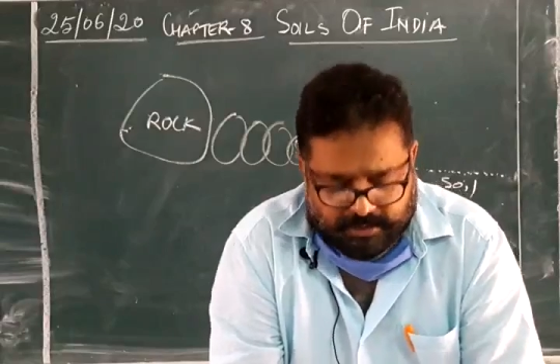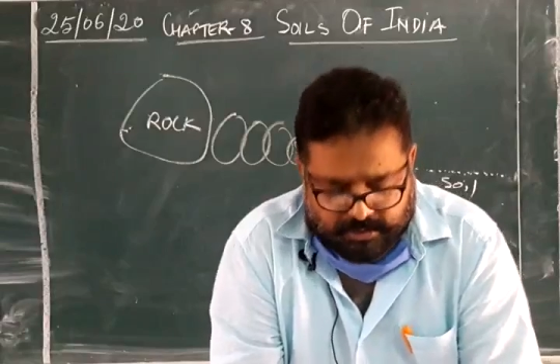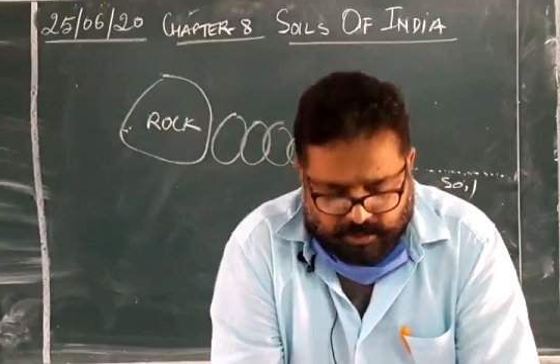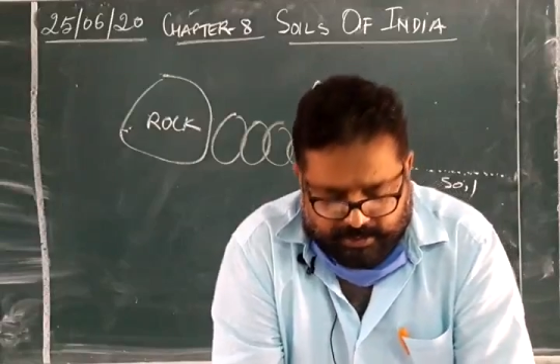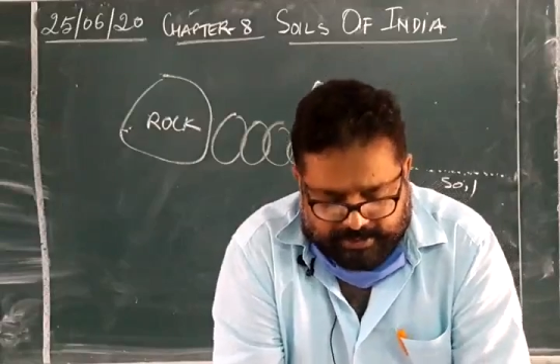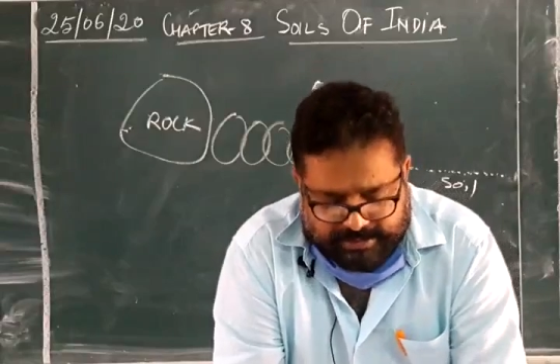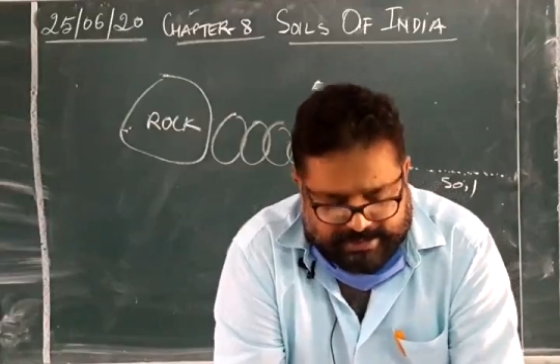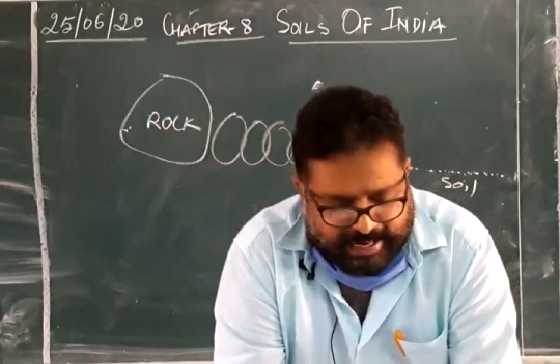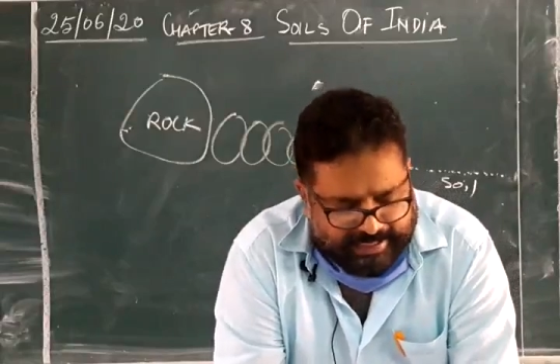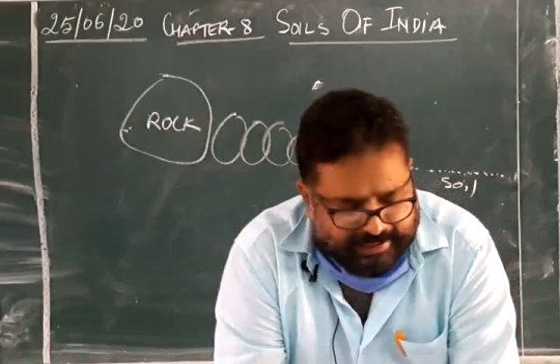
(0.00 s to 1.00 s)
So it is
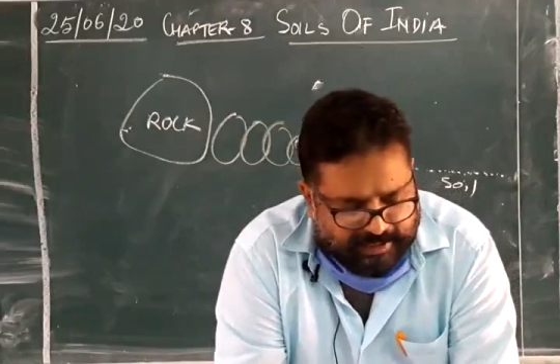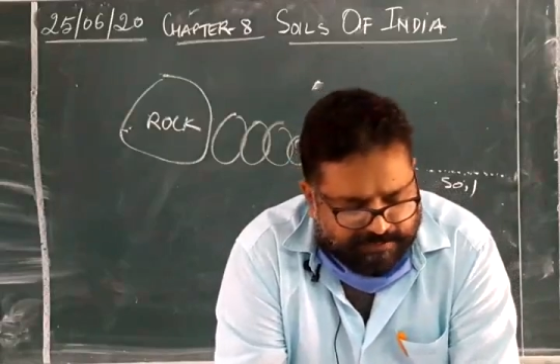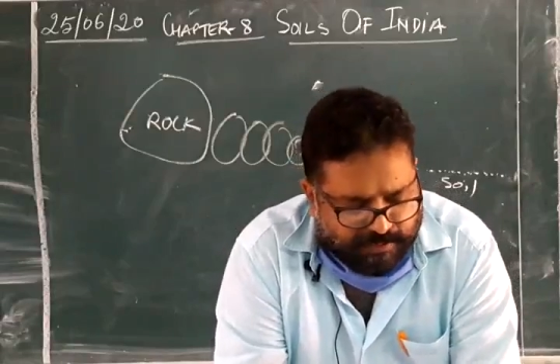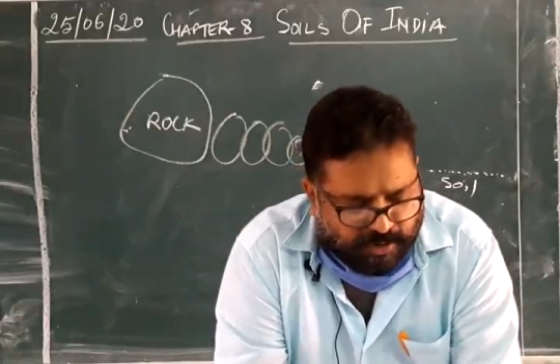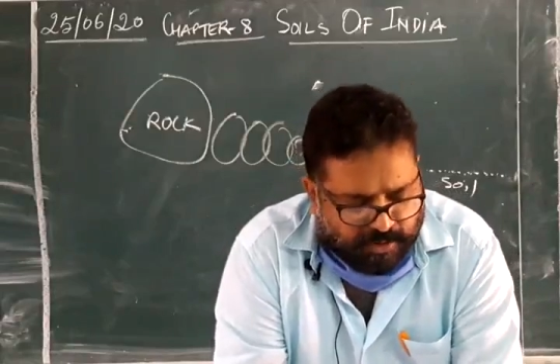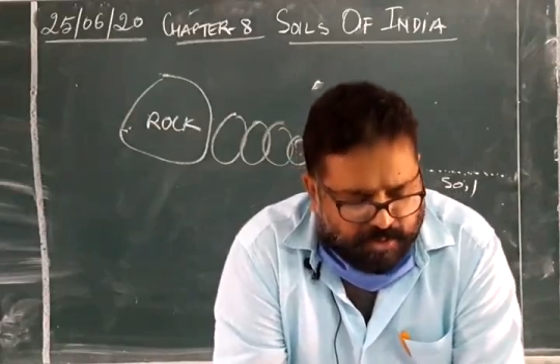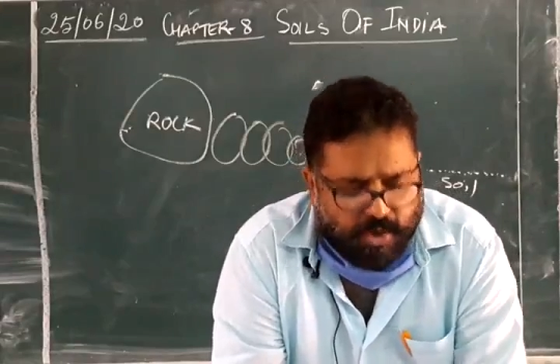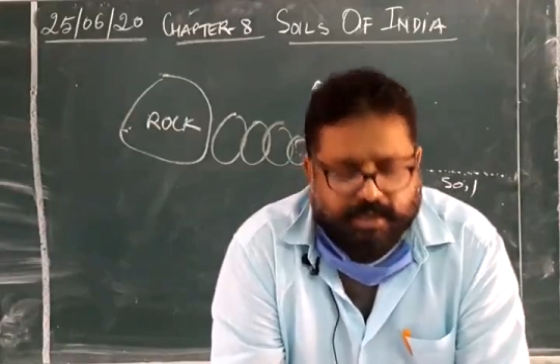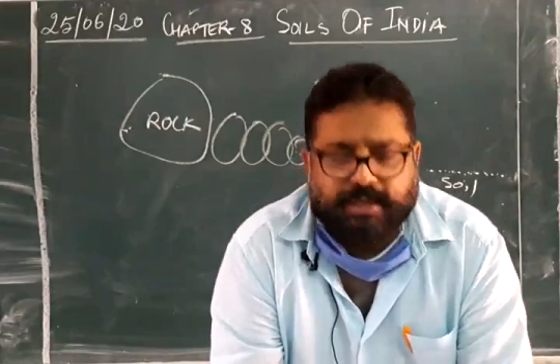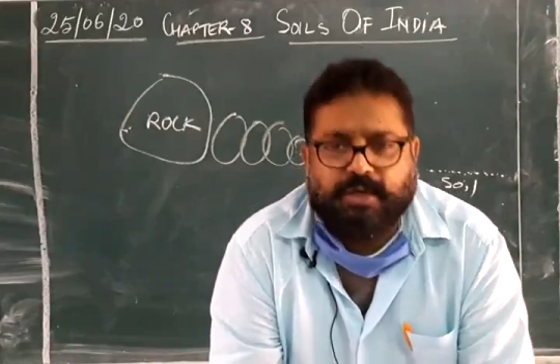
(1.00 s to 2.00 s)
ideal for
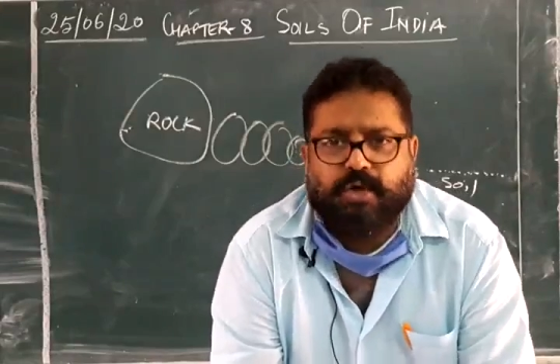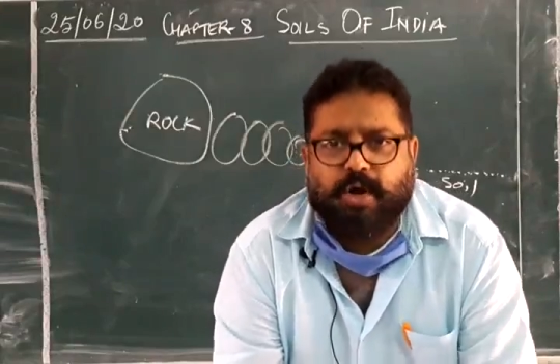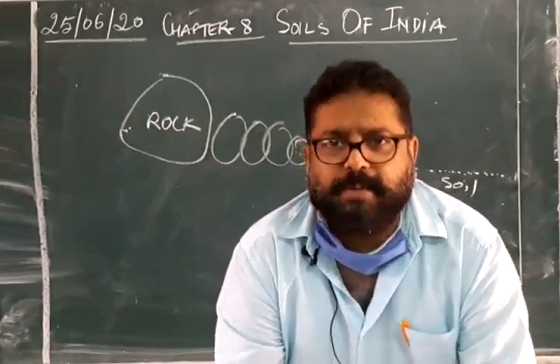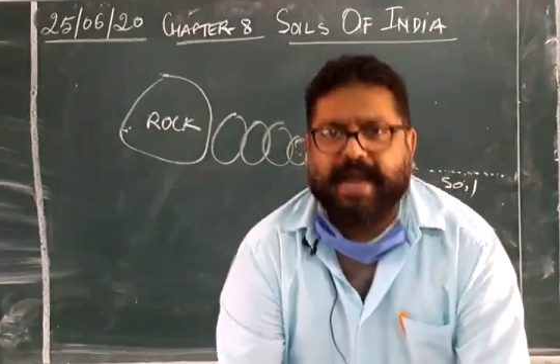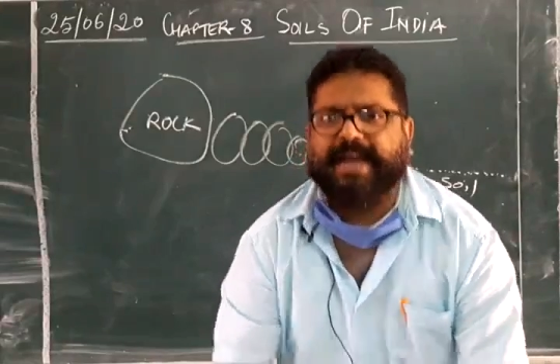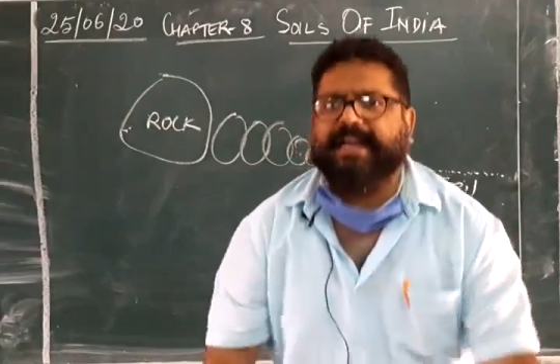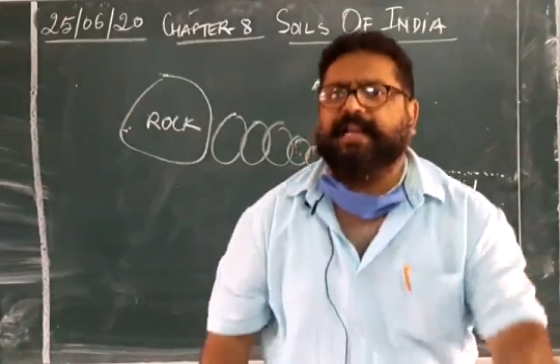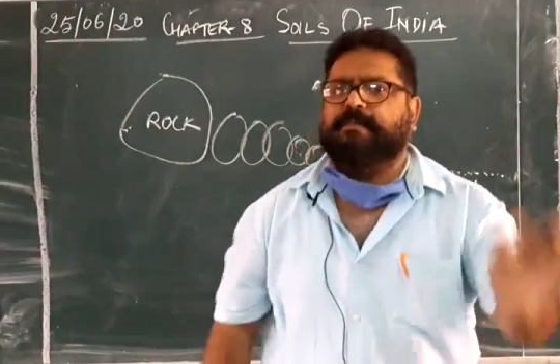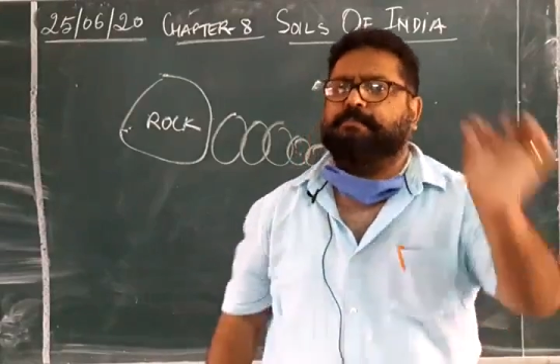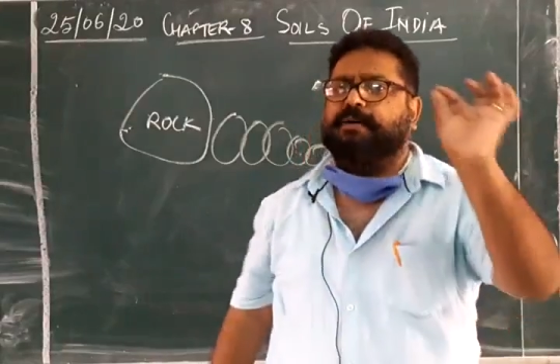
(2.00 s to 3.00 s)
cotton crop.
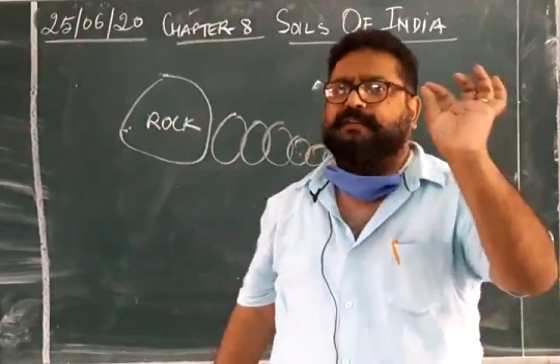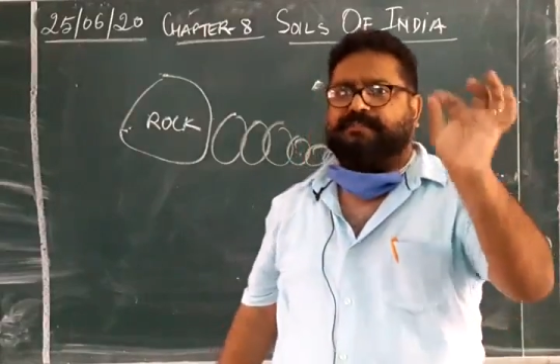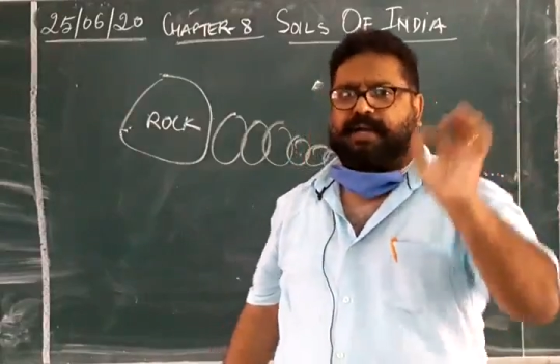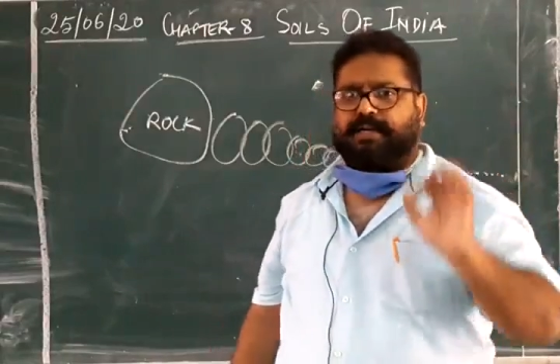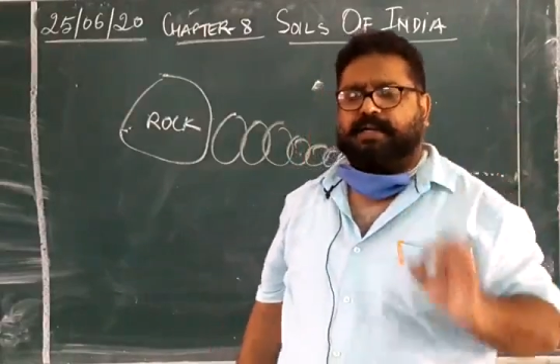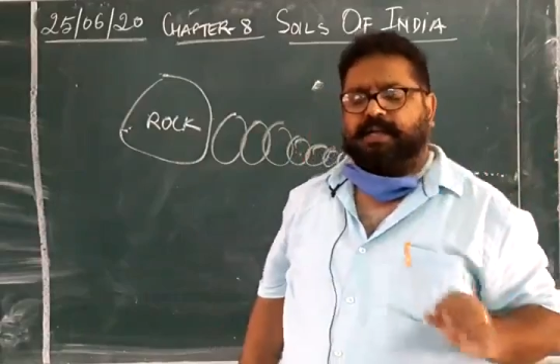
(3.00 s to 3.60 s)
Ideal, perfect.